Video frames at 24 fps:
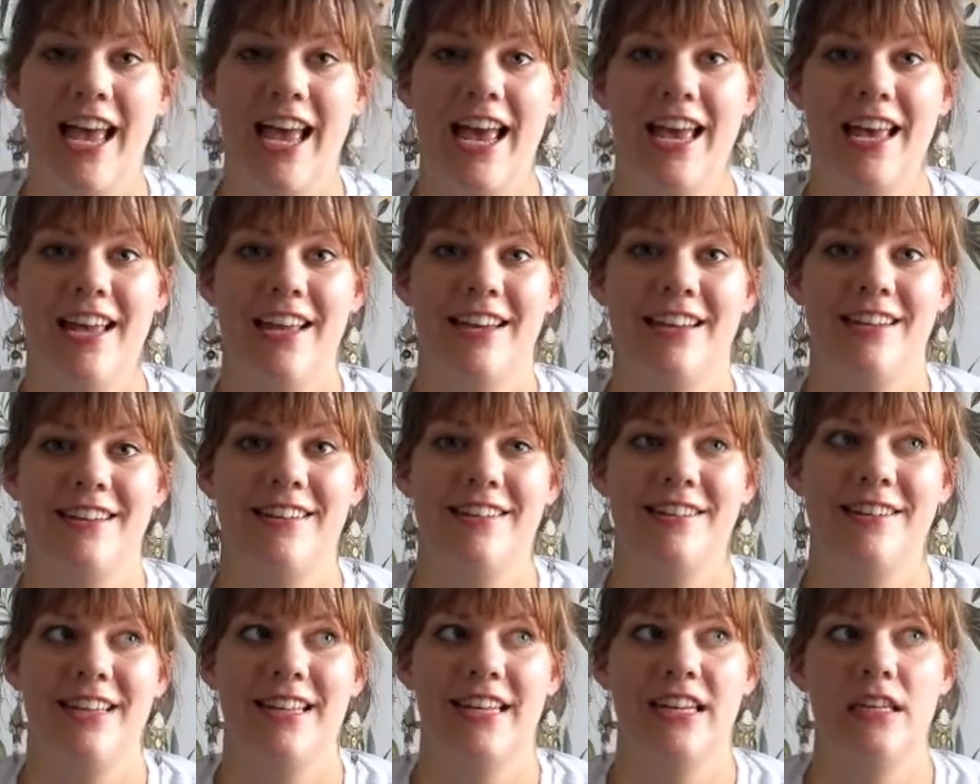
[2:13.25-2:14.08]
and
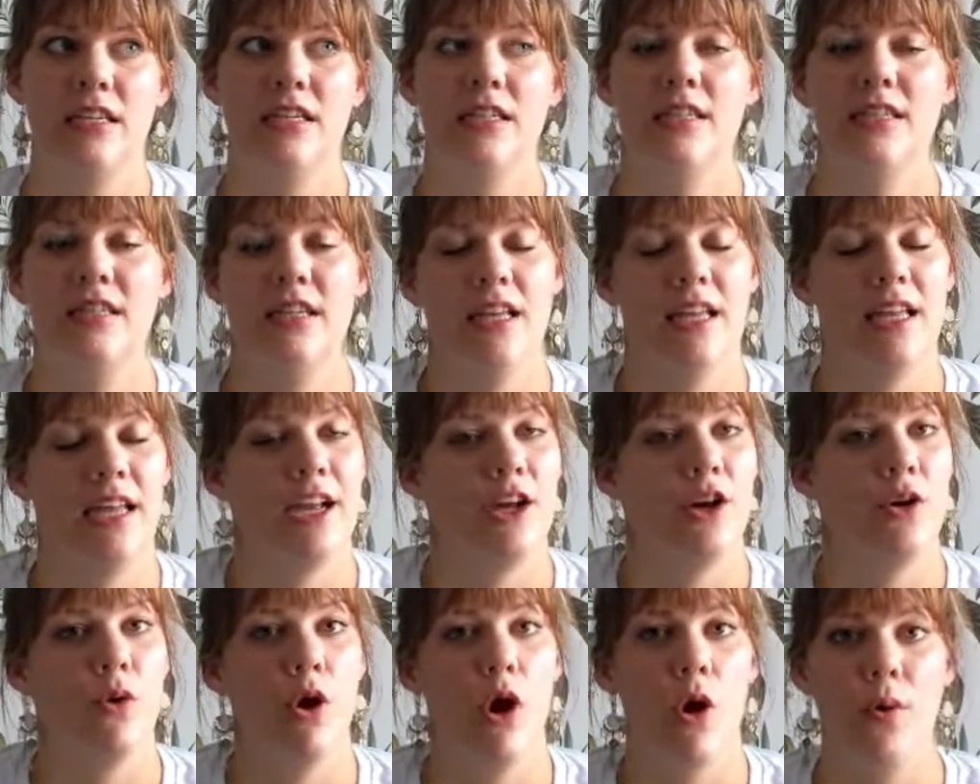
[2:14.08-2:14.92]
getting to see
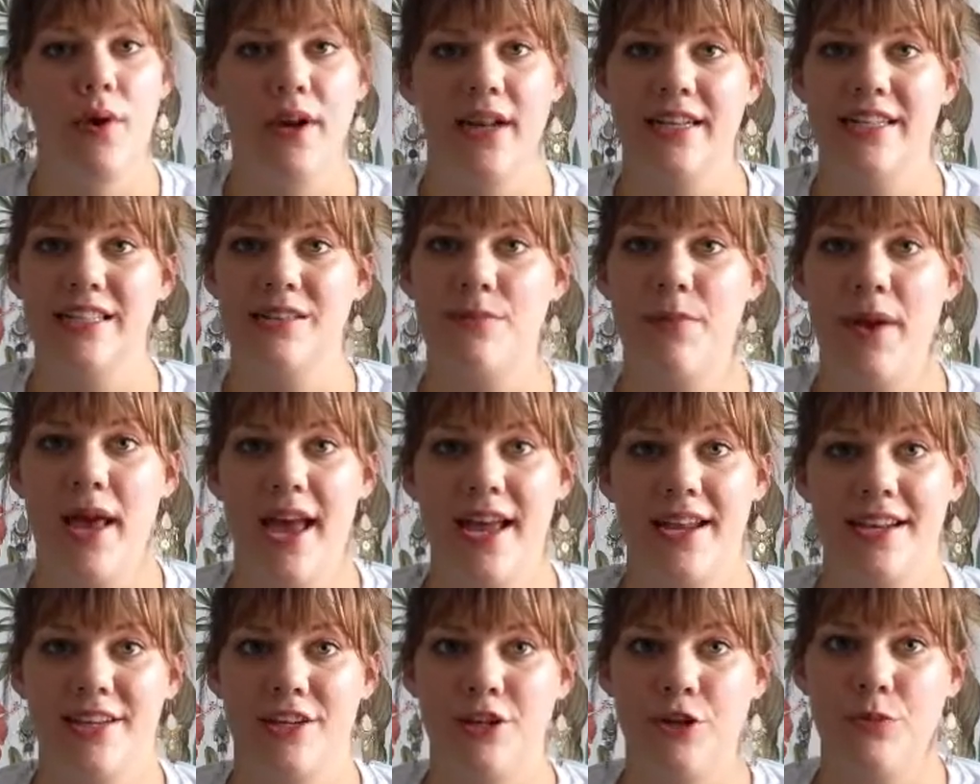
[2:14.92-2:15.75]
it grow and
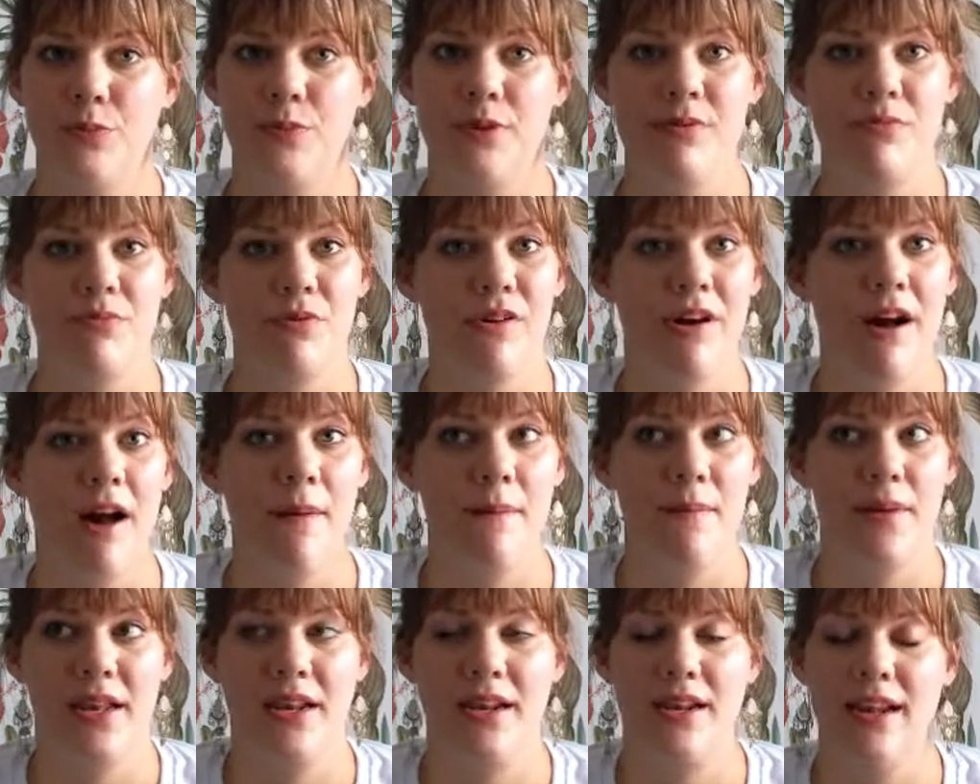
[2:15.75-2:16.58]
expand and new people
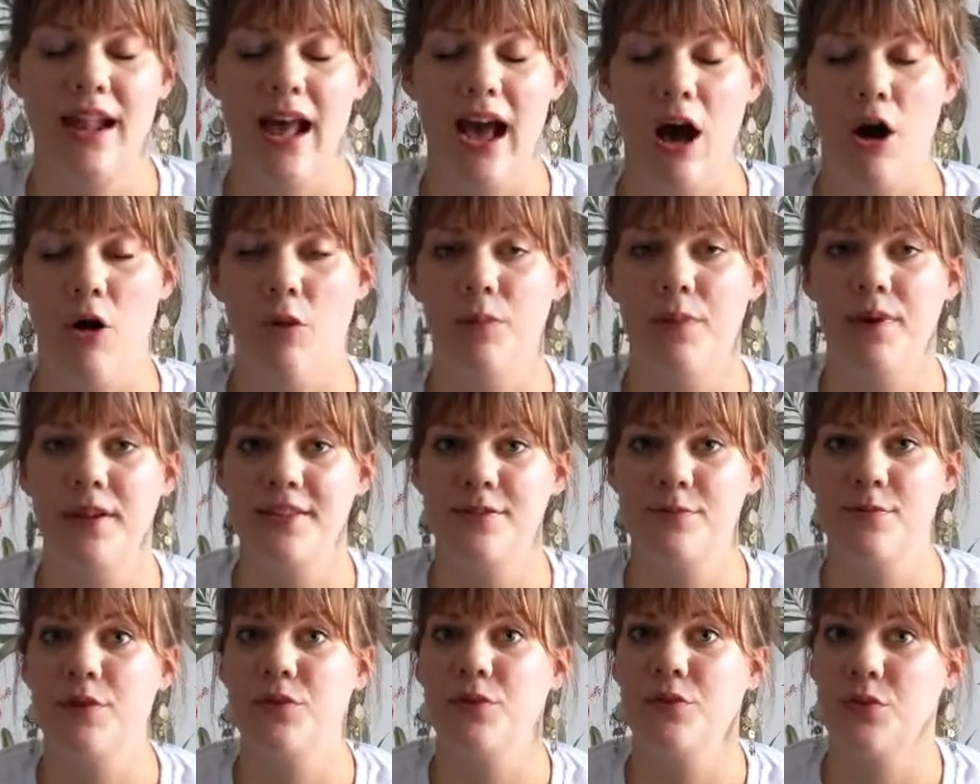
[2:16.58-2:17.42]
come in and help
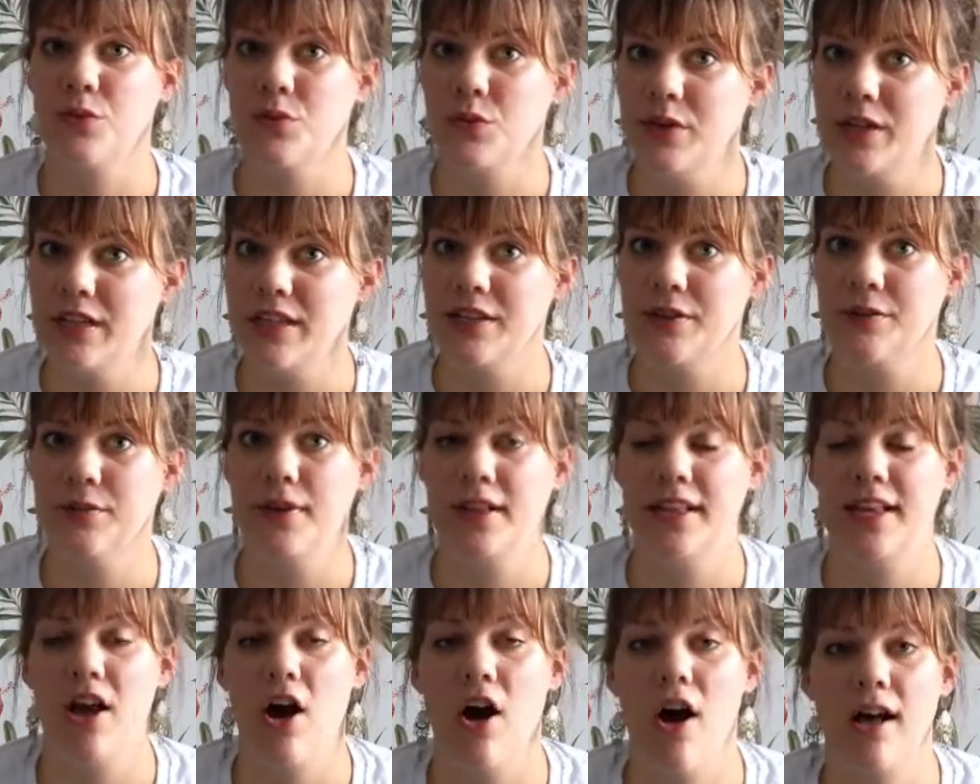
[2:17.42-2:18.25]
has been really,
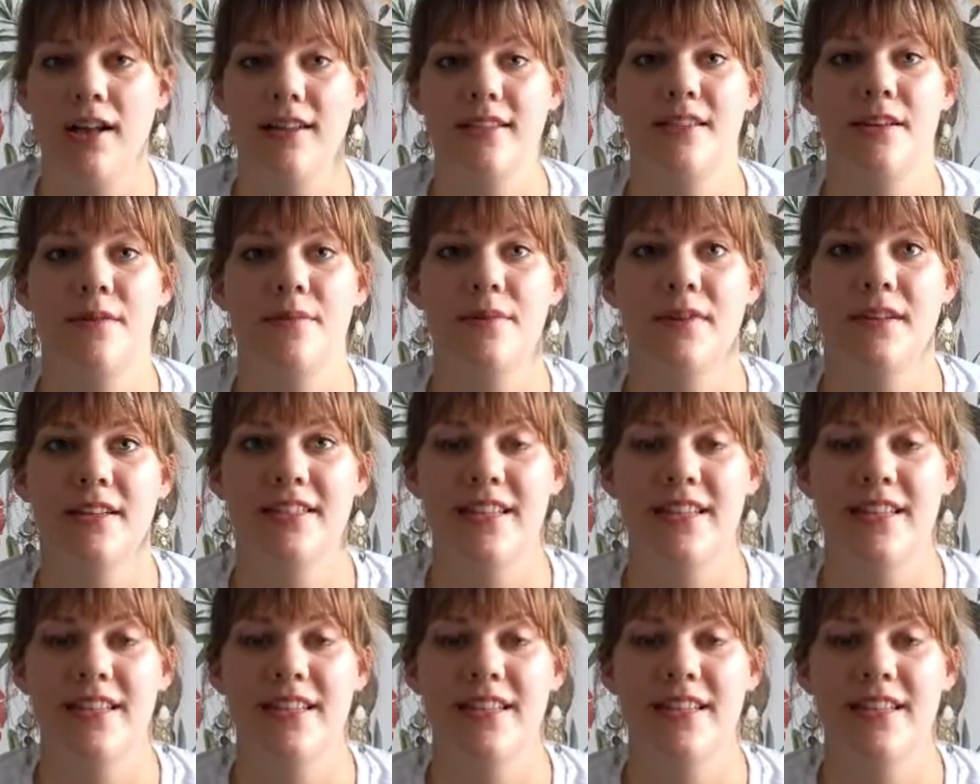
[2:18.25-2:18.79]
really awesome.